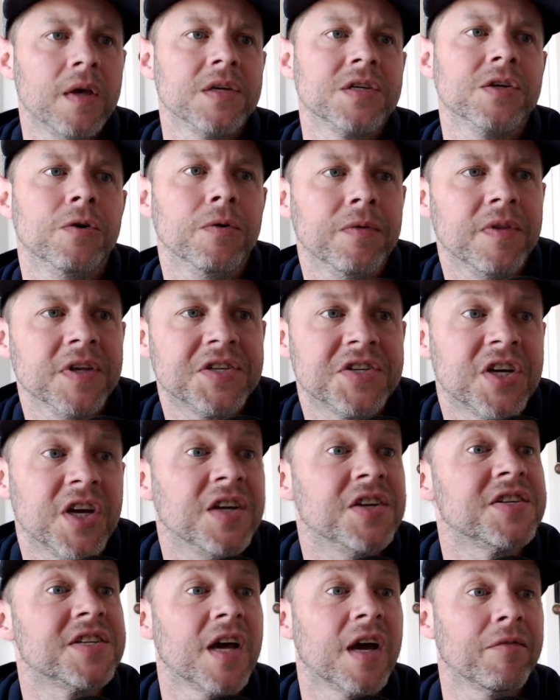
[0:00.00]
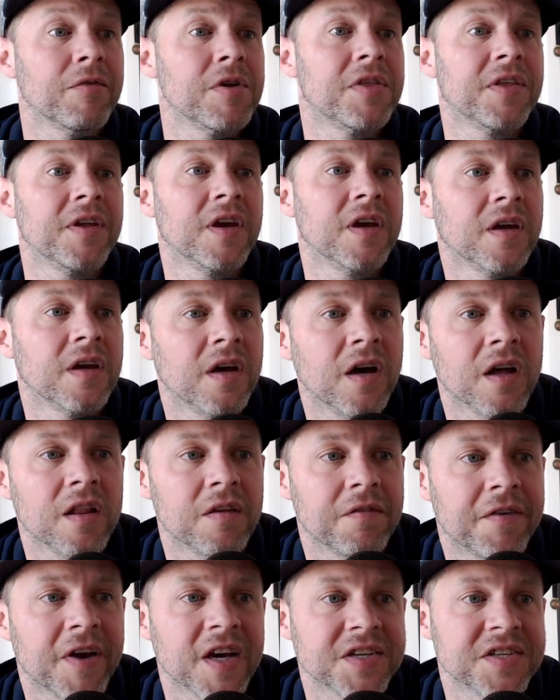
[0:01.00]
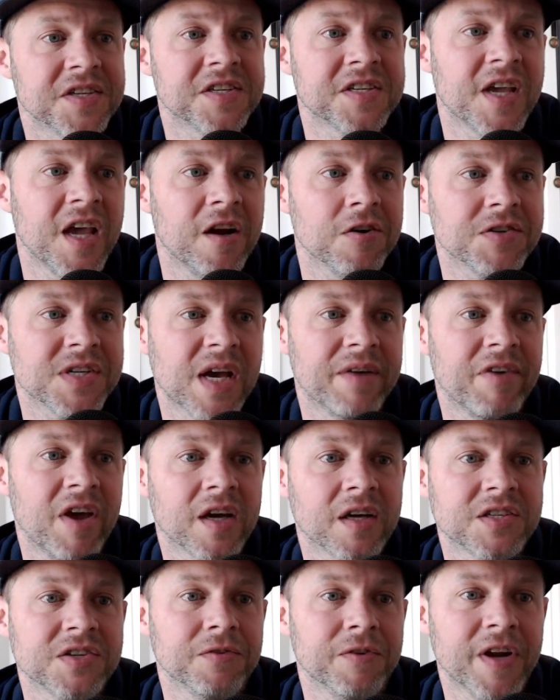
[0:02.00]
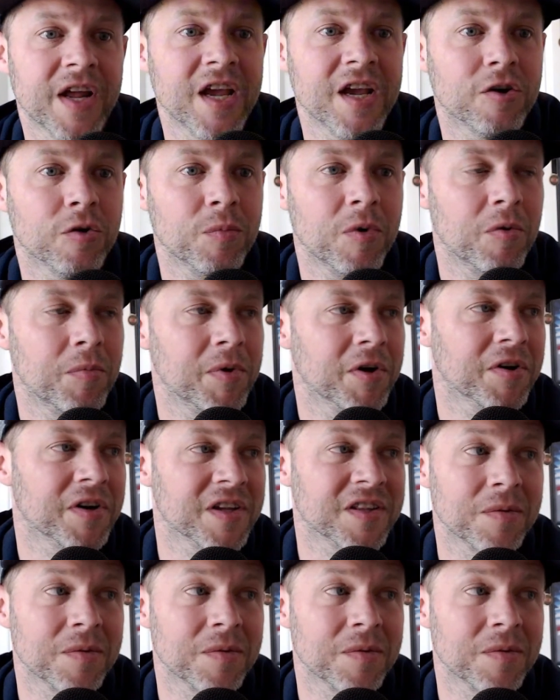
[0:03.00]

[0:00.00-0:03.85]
So this changes everything. The fastest skaters have excellent ankle mobility.